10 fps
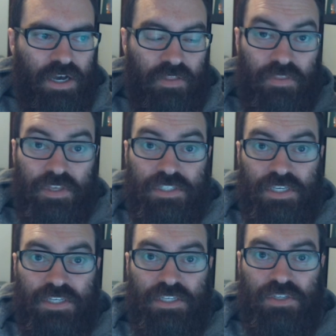this
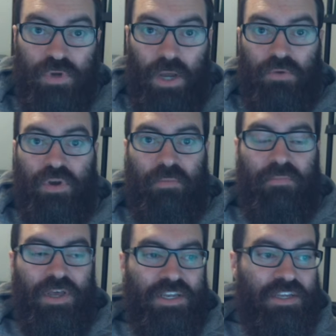is what I would
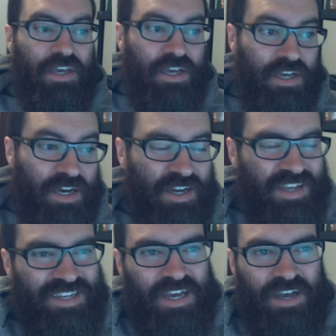recommend.
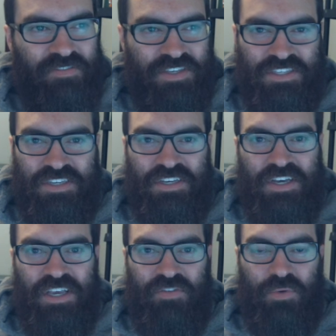And obviously,
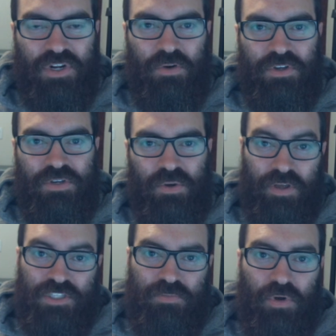if you want to go into it
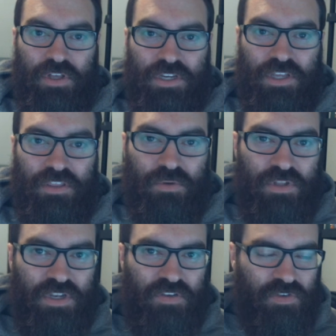without spoiling anything,
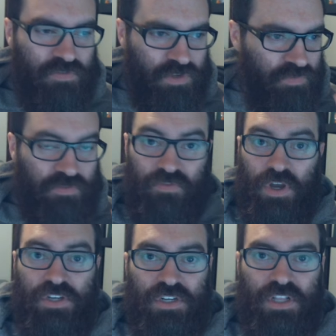and if you're
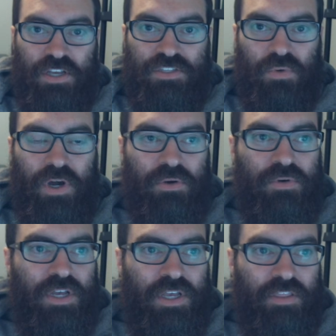fresh to Classic
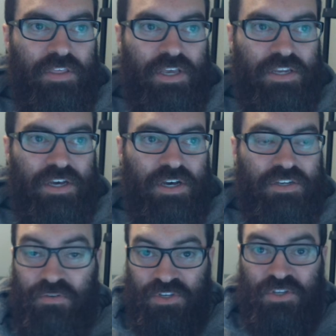WoW, then
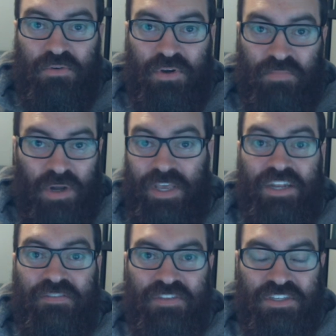don't do probably
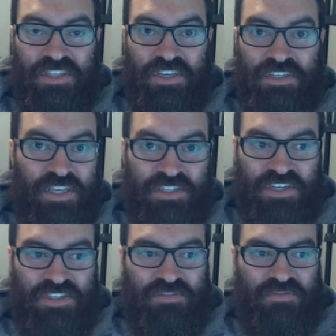any of these things and
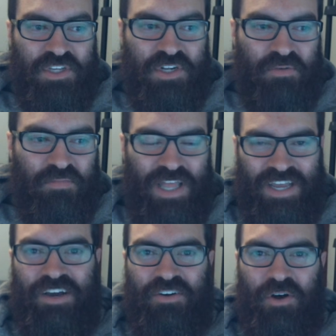just,
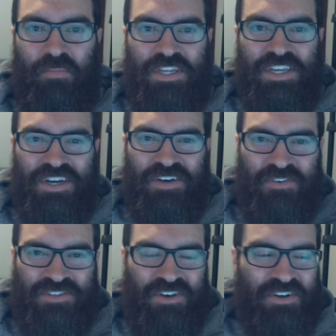black out all media
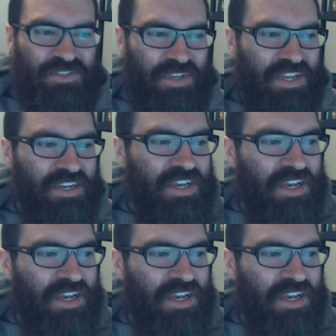for as long as you can.